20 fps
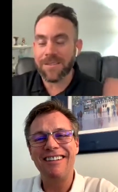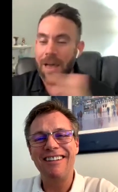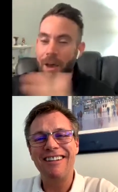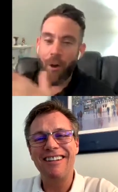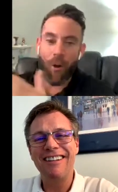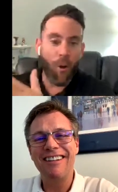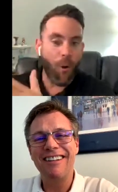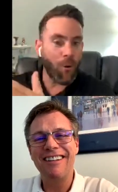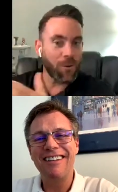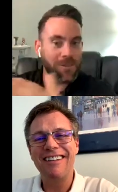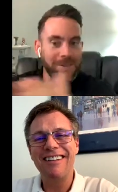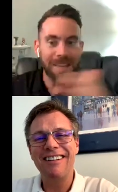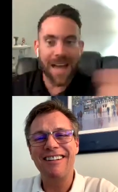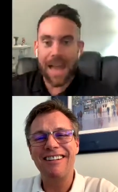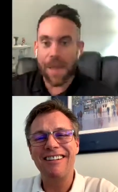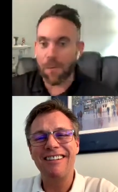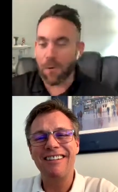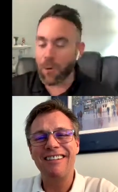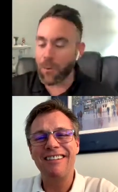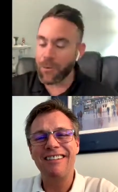Speaker 1: whole
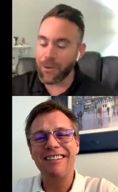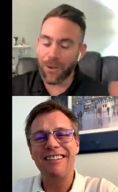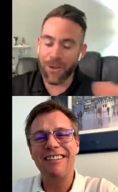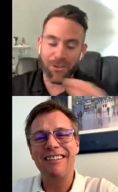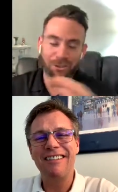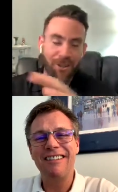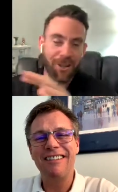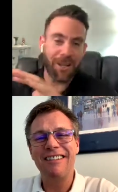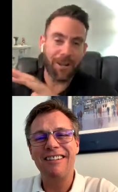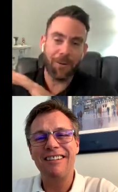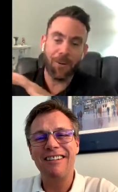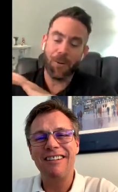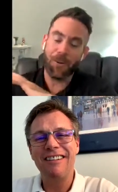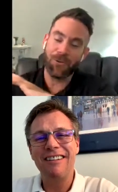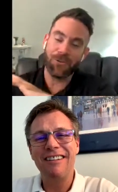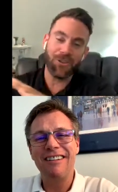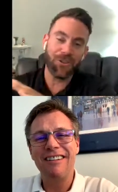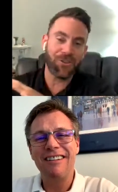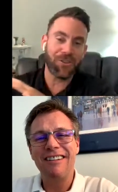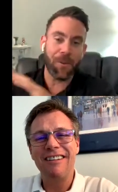time where Rio de Janeiro
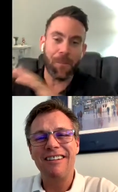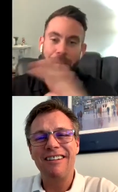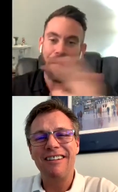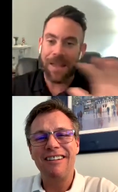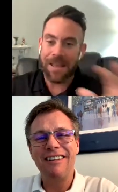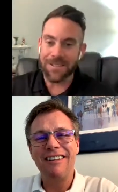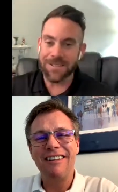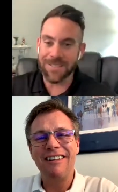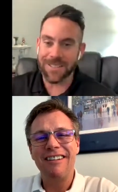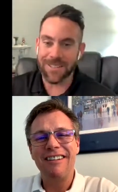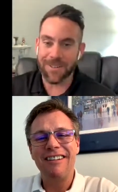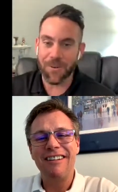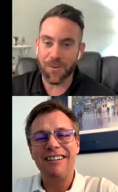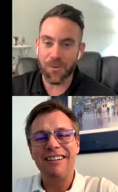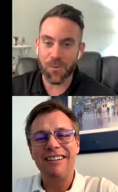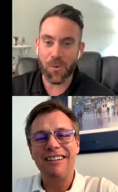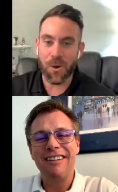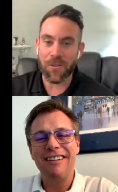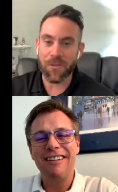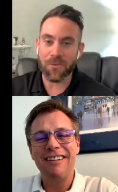was just amazing. It was
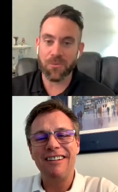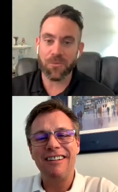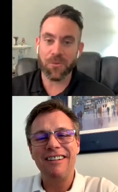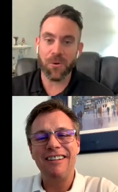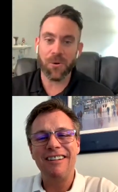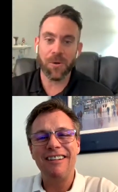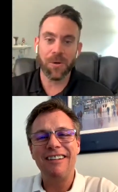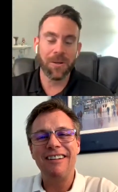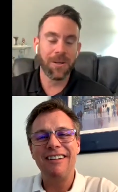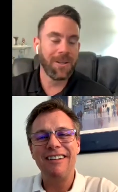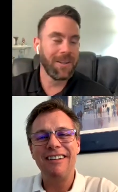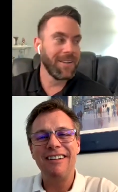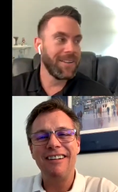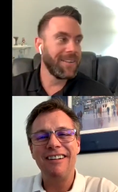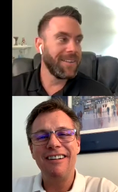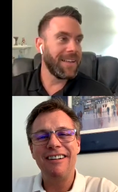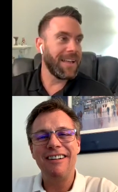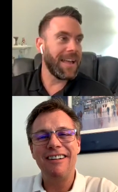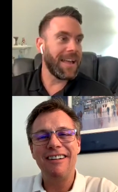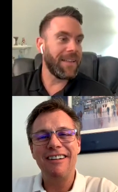wonderful.
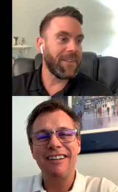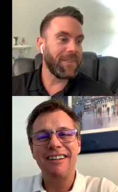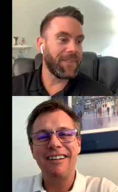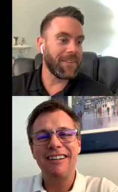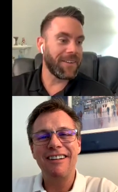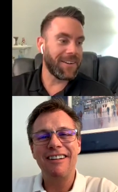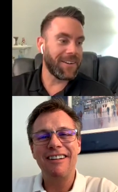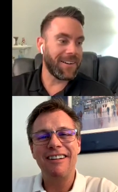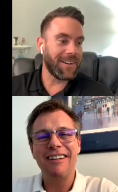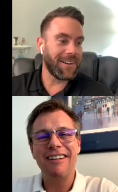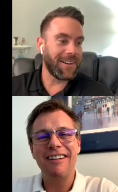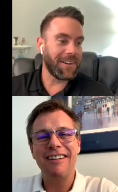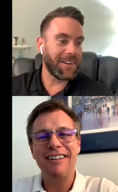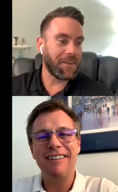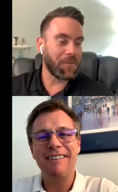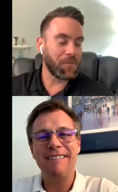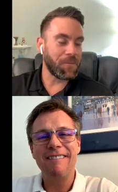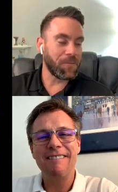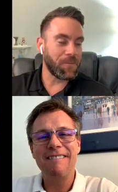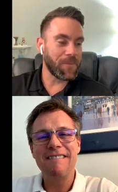And
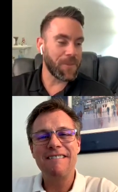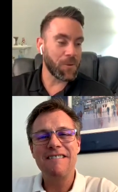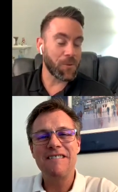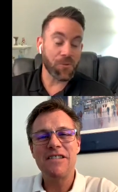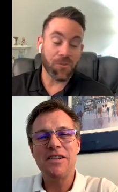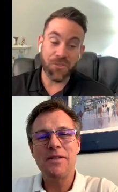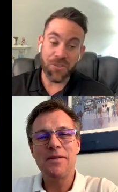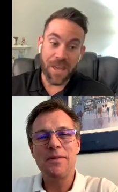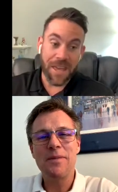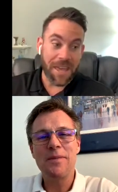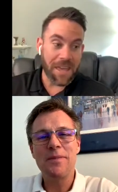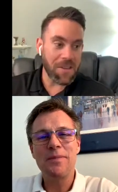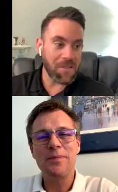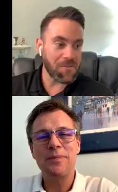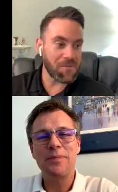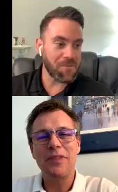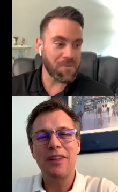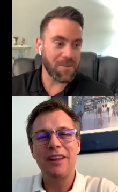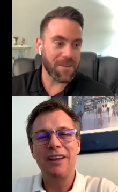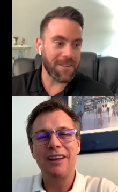um, it was
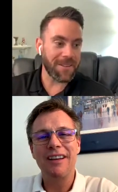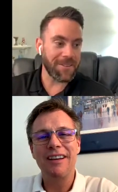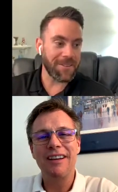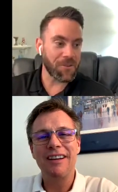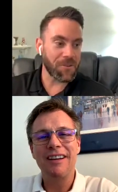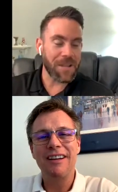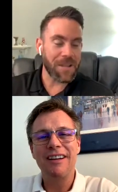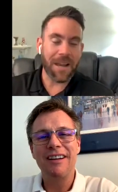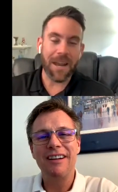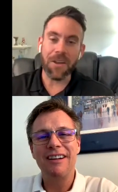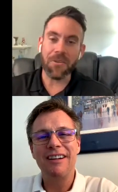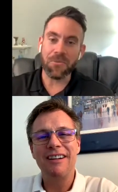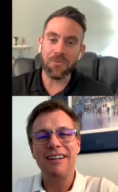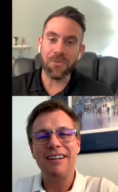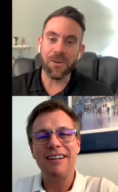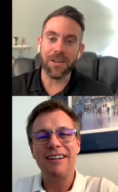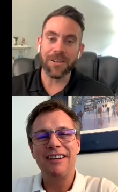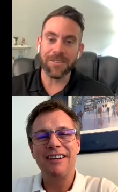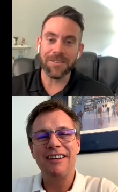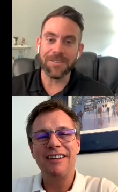safe and it was a lot of
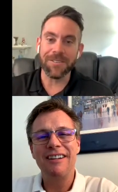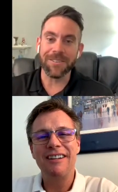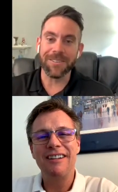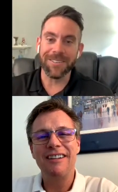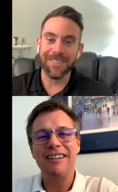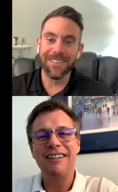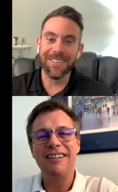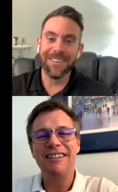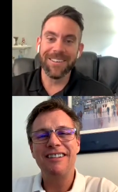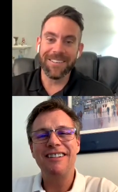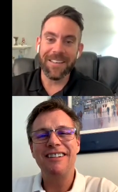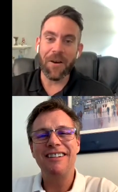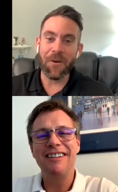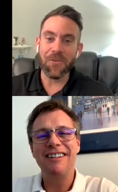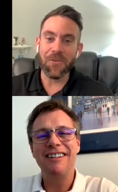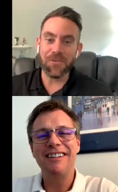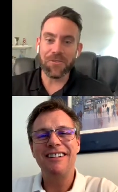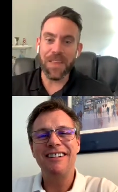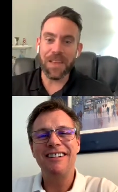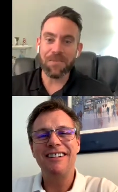fun. So that was
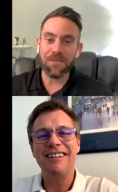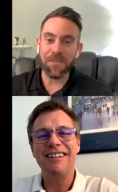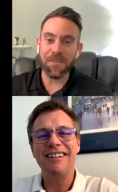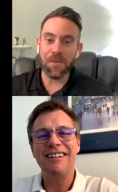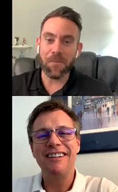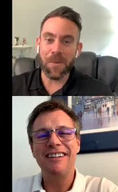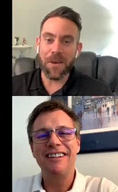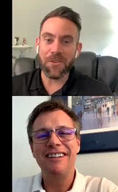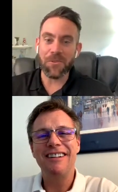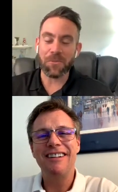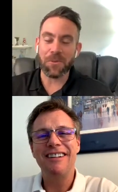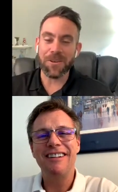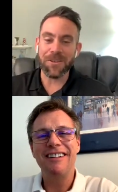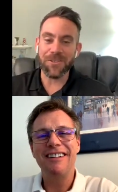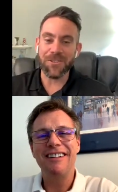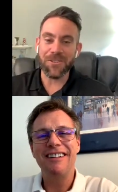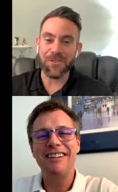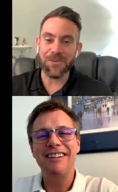definitely the best purchase,